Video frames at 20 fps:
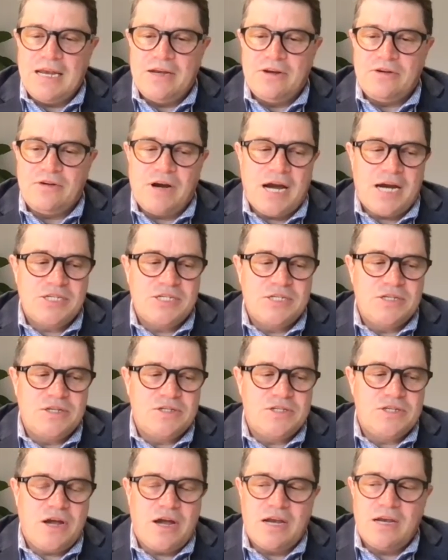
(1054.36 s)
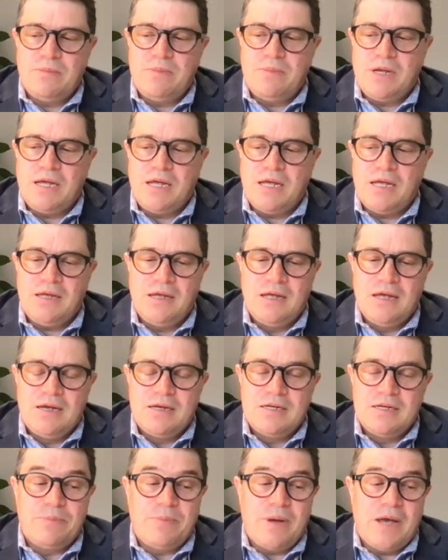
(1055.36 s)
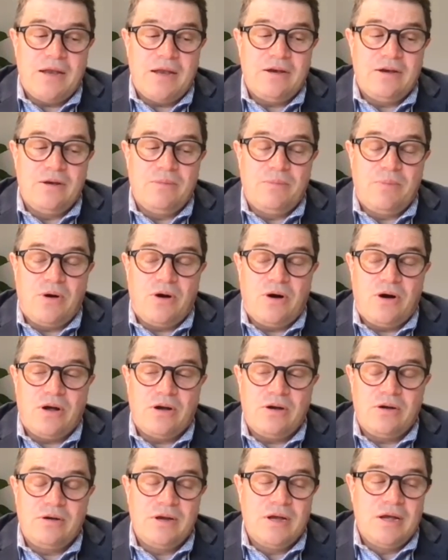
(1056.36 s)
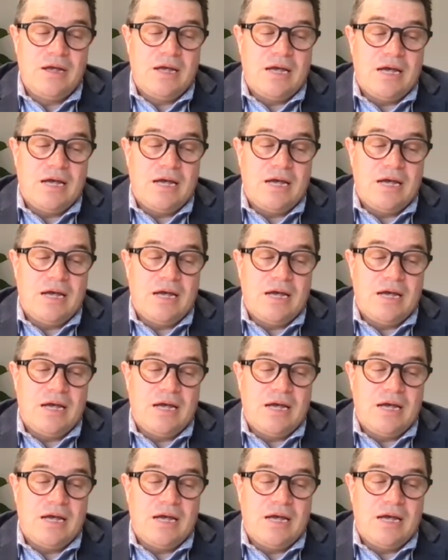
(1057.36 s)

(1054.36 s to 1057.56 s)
interaction is going to be dependent upon